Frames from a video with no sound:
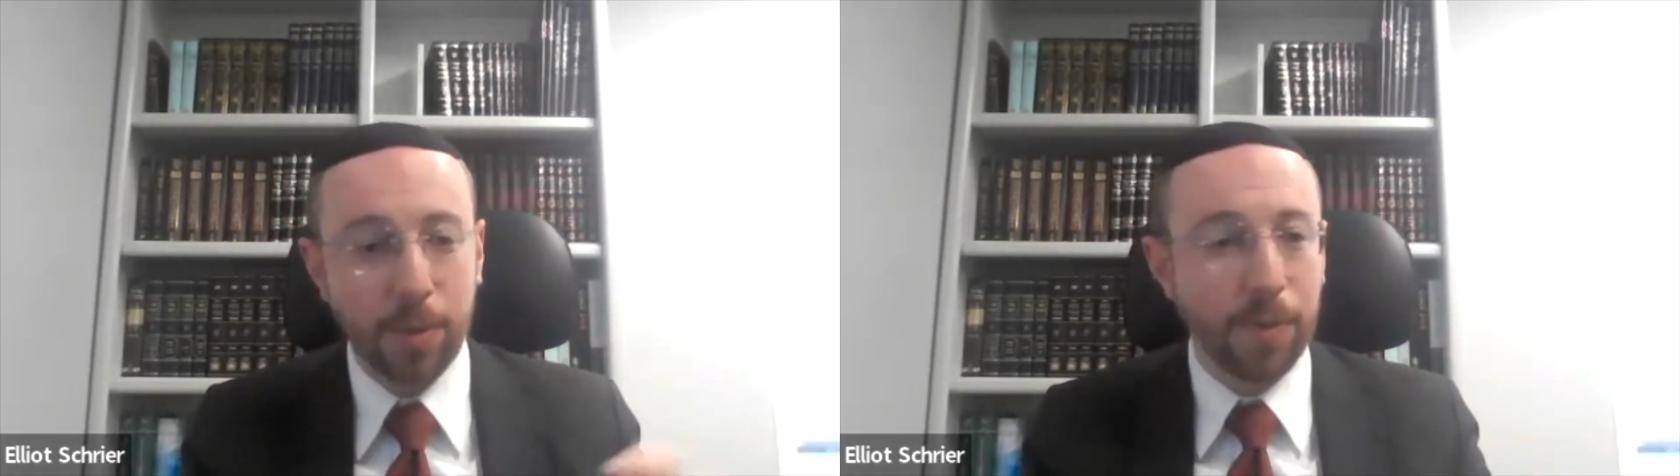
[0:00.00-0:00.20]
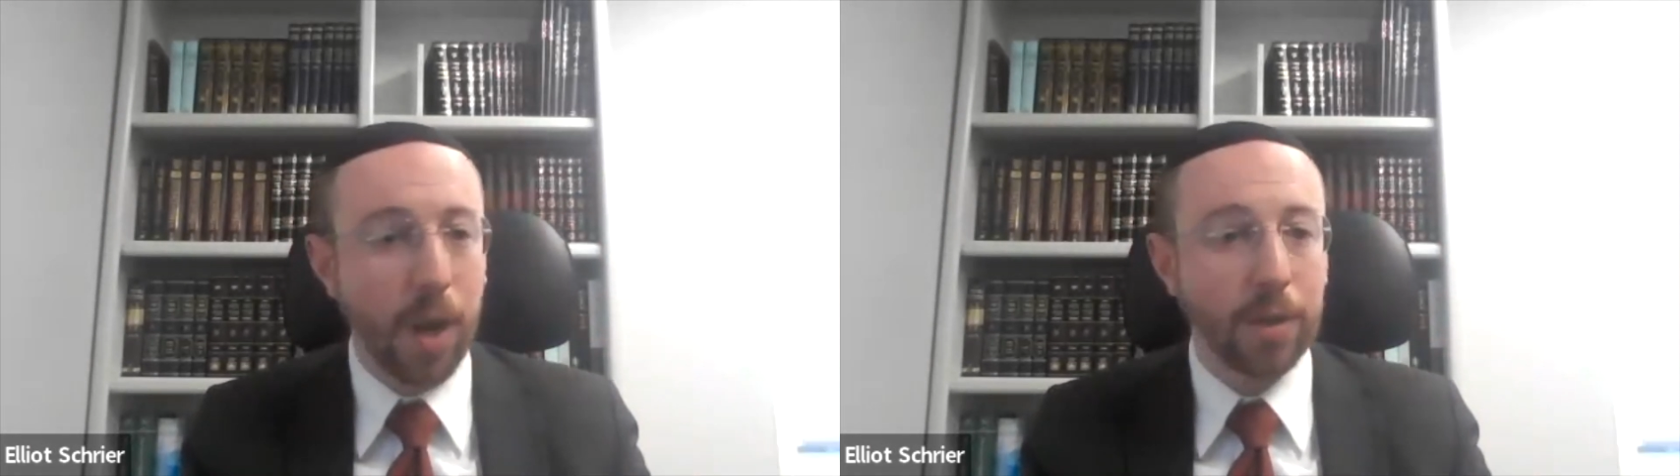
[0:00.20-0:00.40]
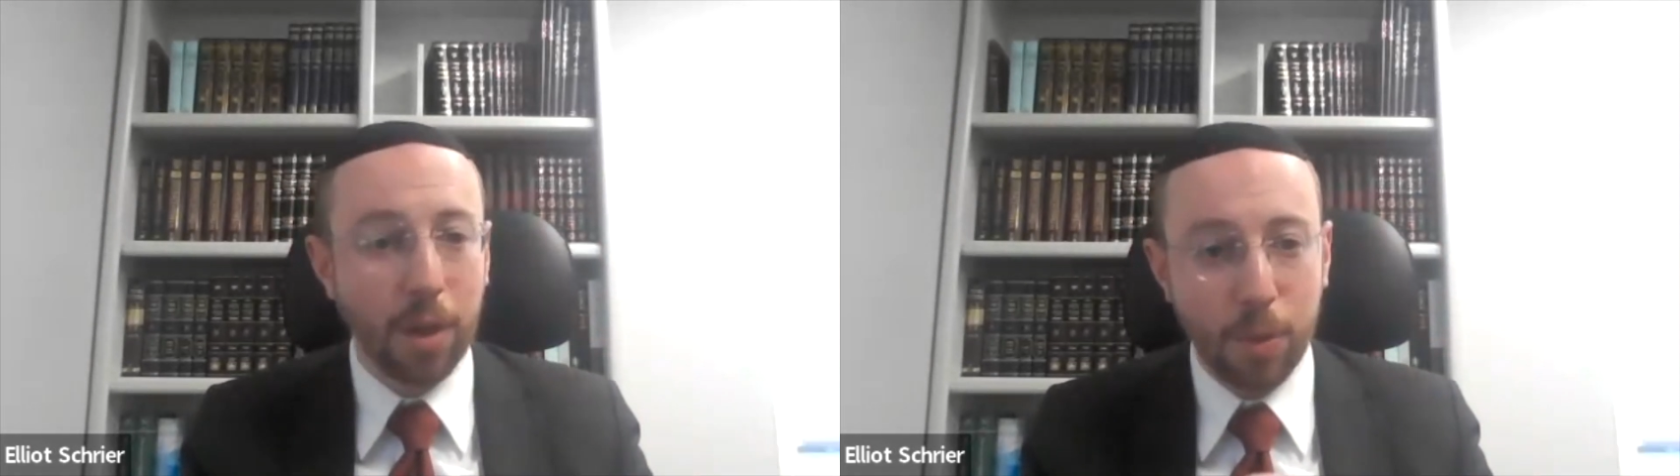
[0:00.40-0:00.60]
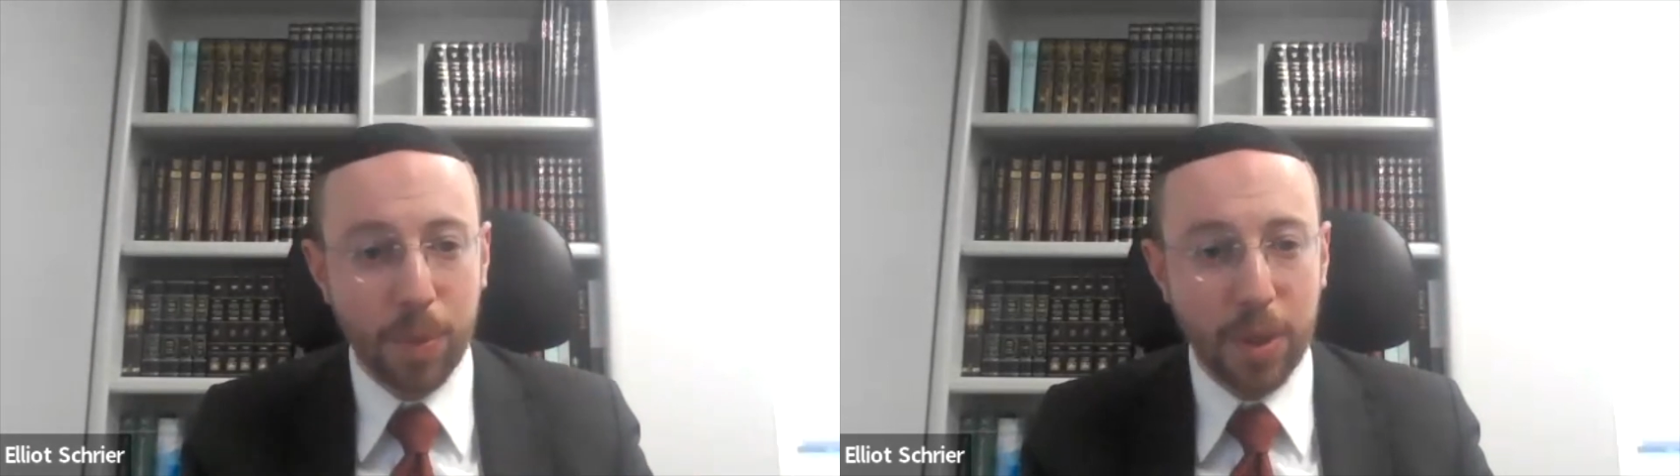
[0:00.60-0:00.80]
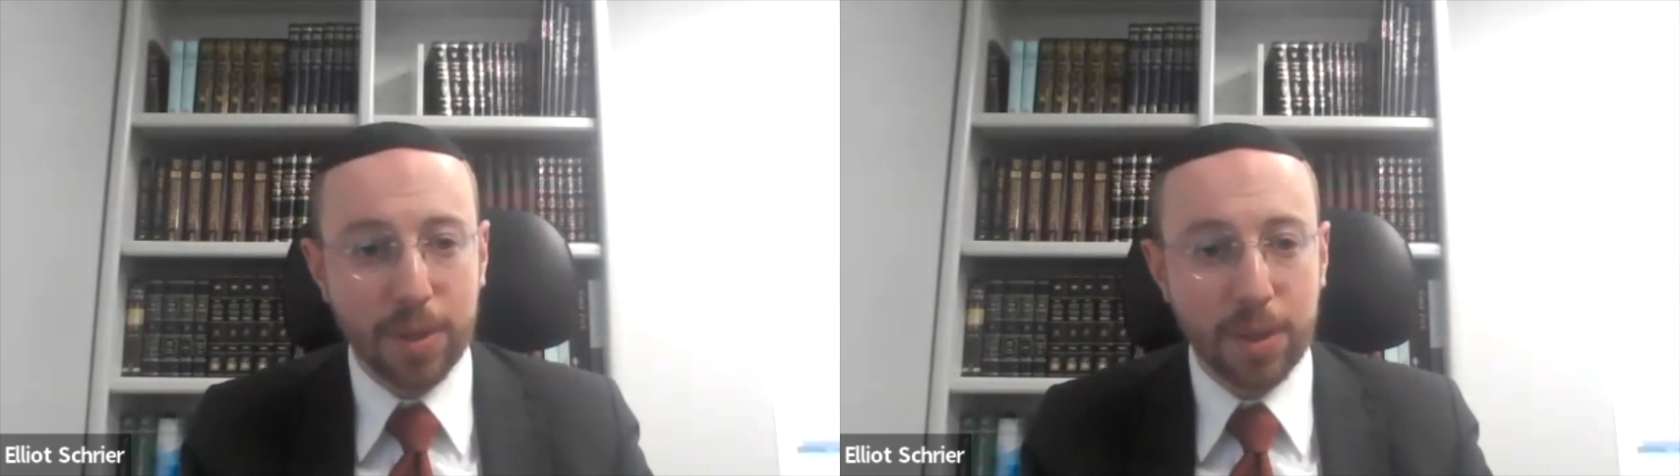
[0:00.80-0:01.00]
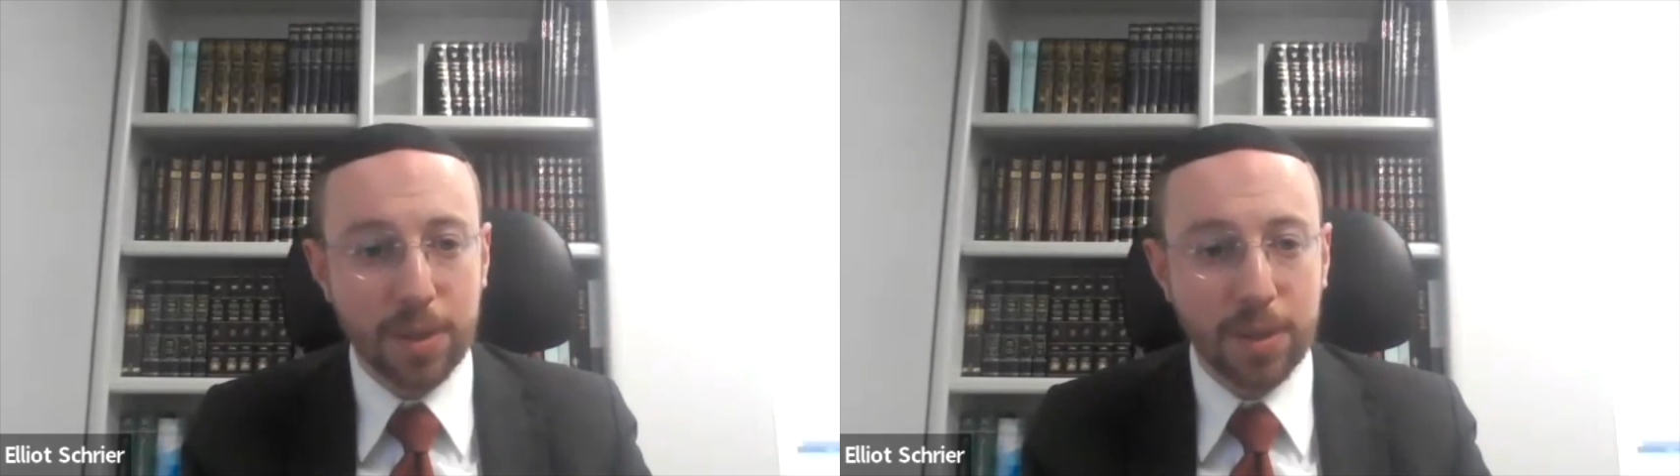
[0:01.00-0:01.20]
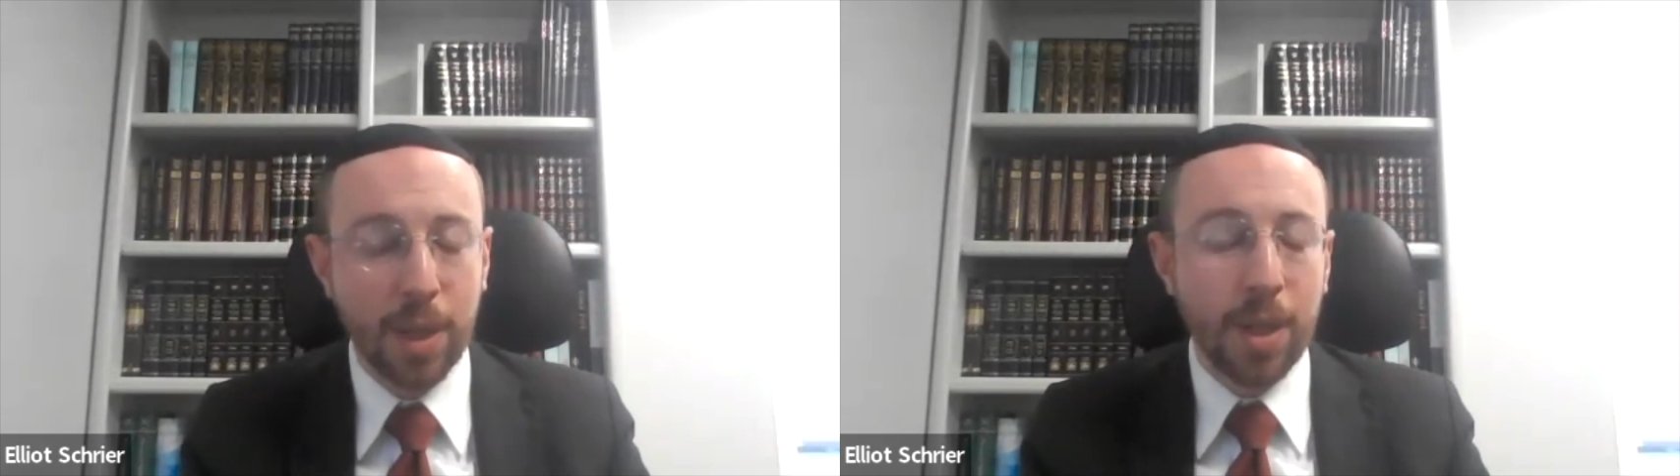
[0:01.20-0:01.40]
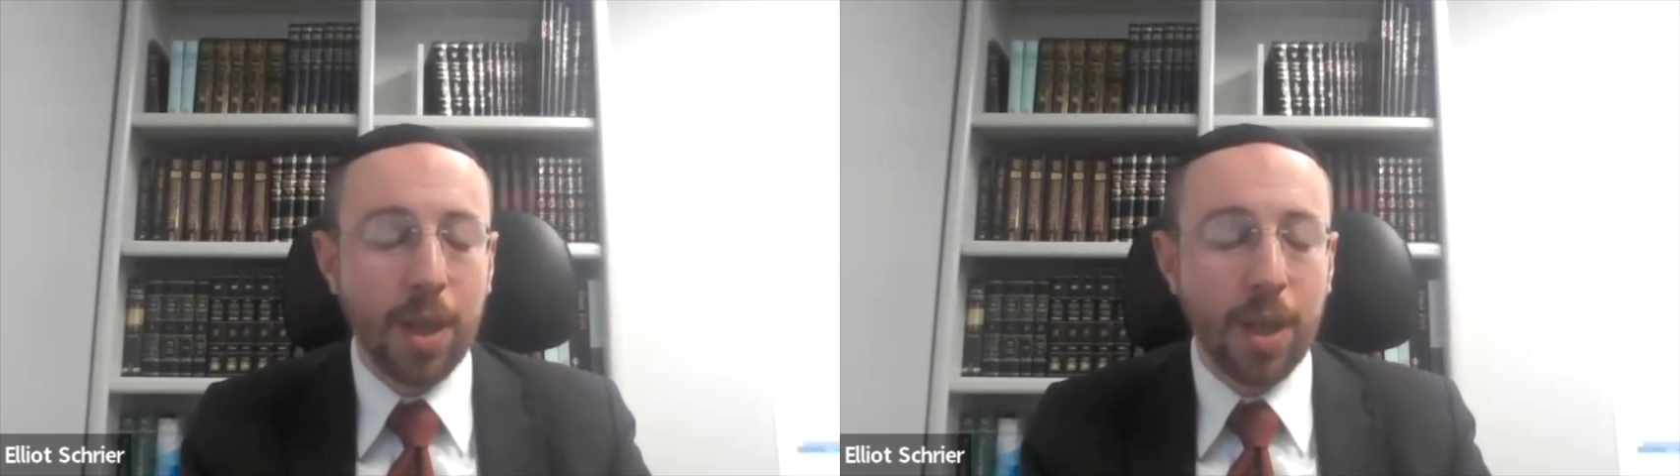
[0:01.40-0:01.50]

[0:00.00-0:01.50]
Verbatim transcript: You find other pieces,